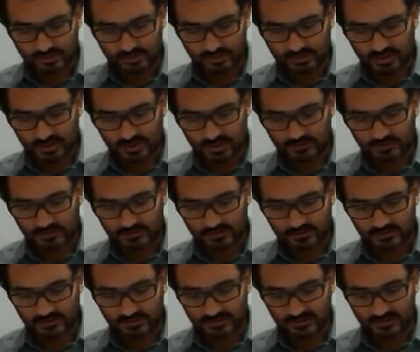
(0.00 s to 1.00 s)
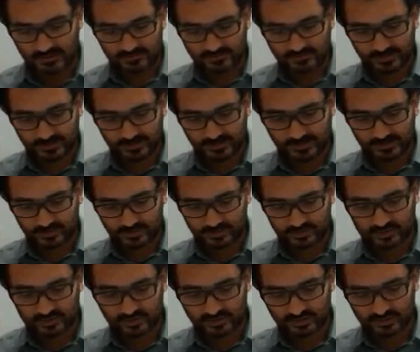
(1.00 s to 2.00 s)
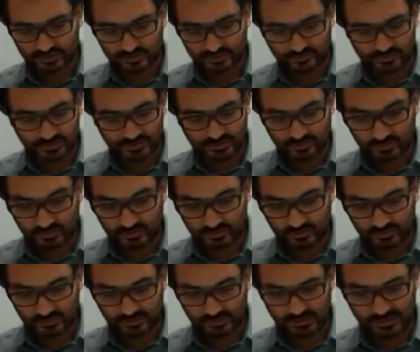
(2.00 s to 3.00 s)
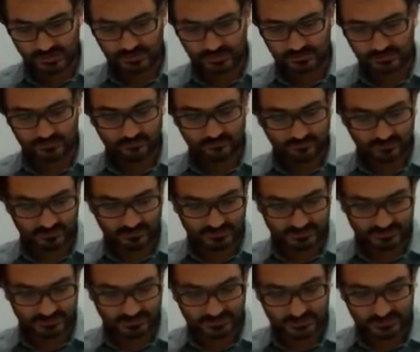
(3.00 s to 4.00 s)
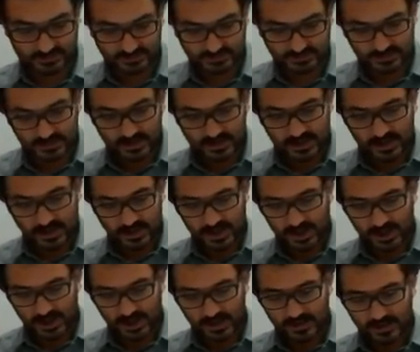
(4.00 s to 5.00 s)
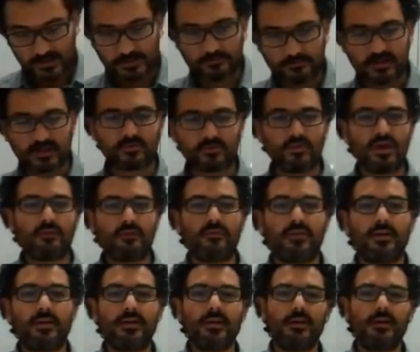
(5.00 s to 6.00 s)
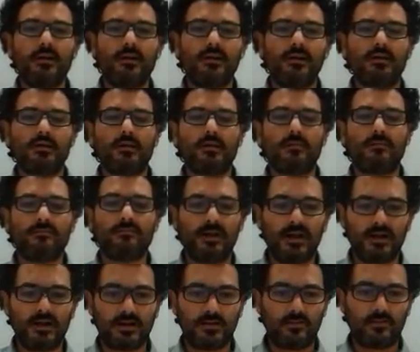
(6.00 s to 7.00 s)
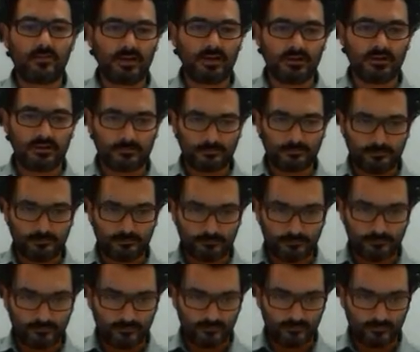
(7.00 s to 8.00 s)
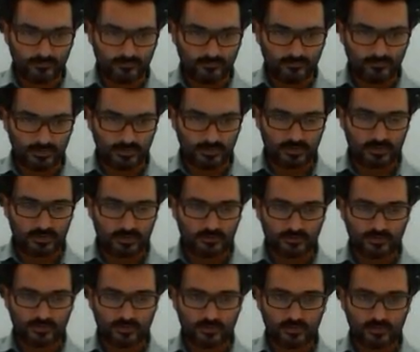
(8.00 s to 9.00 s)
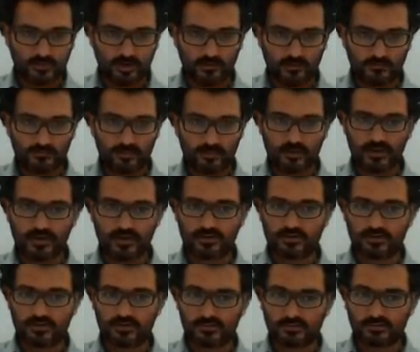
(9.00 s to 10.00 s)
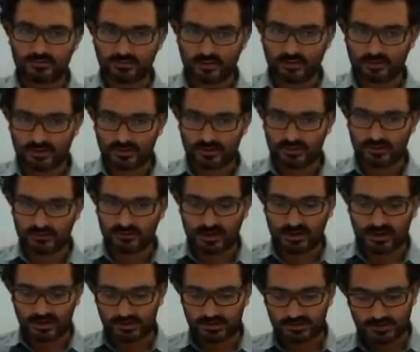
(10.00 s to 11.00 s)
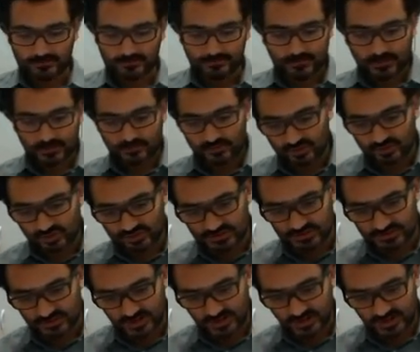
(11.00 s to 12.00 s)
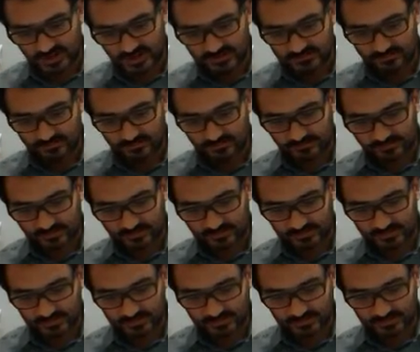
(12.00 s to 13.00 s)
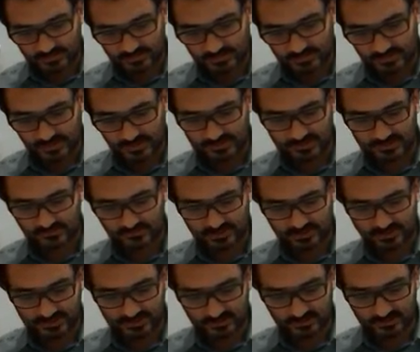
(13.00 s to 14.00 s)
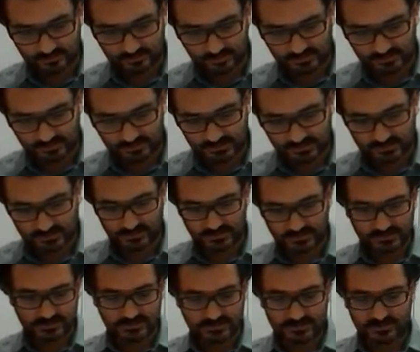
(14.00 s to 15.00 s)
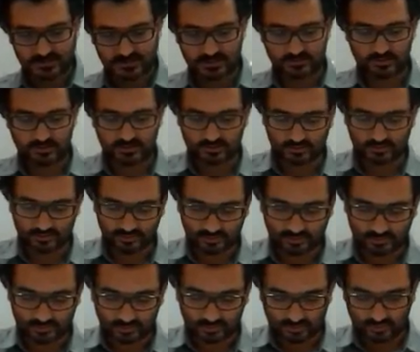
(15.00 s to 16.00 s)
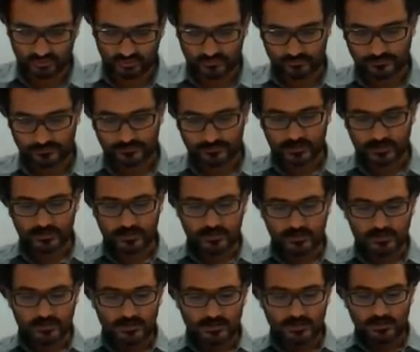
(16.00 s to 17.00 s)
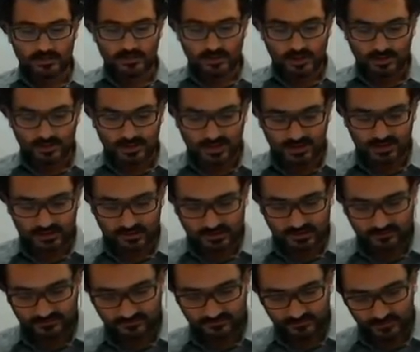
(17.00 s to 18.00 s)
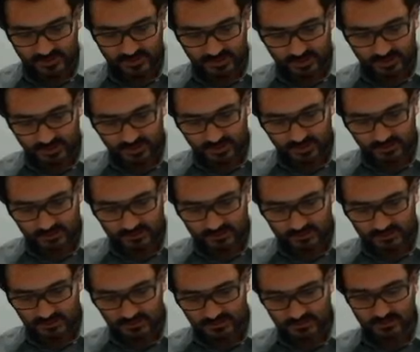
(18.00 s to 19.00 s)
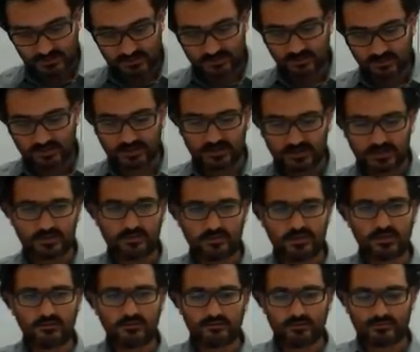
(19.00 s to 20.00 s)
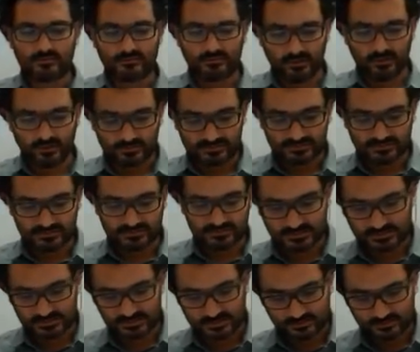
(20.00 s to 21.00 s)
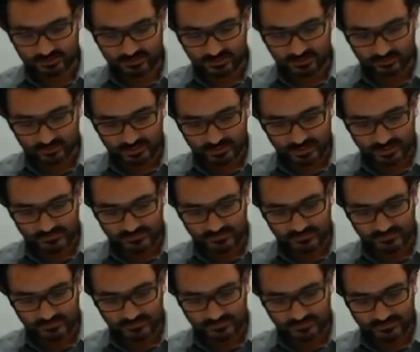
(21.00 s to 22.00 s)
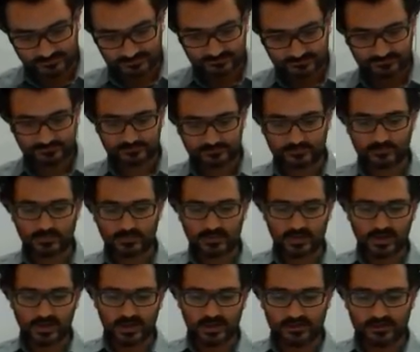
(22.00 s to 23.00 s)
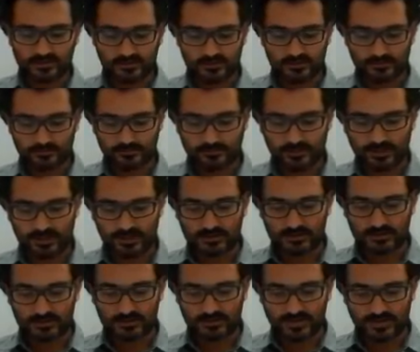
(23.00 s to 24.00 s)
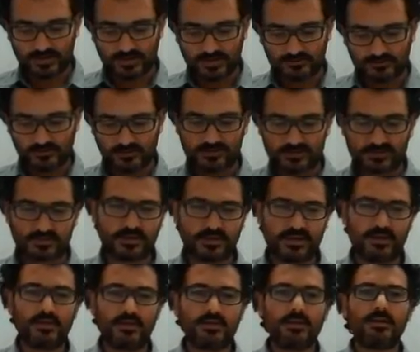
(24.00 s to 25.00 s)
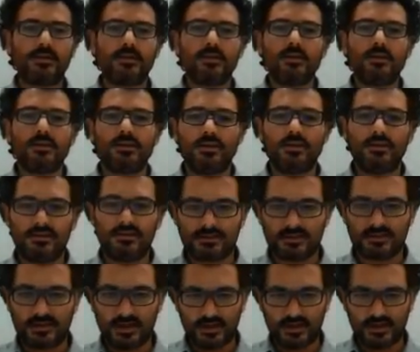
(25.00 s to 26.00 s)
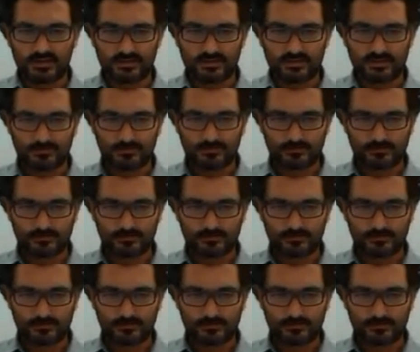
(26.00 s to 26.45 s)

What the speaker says: government expenditure, which should be equal to 10, for instance. And but we have another variable, another uh, component of total demand, which is exports. In this case, we can suppose that it is equal to 2. Again, if we consider the total demand for firms, this is equal to 180 plus 10 plus 10. In this case,